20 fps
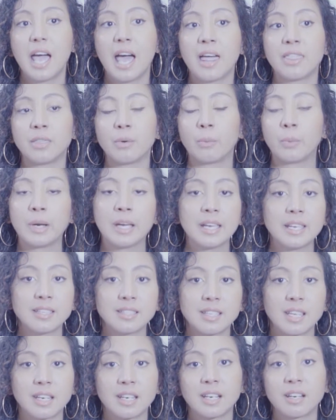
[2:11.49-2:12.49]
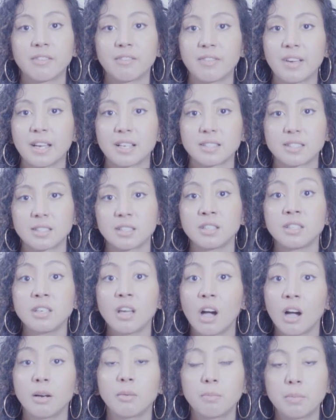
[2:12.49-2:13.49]
and the ways that it affects
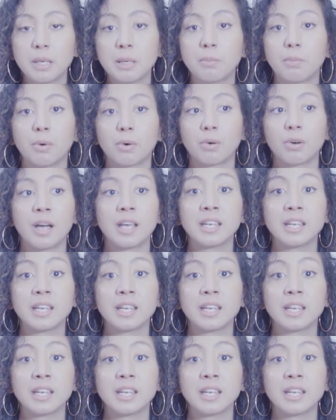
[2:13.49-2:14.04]
young people.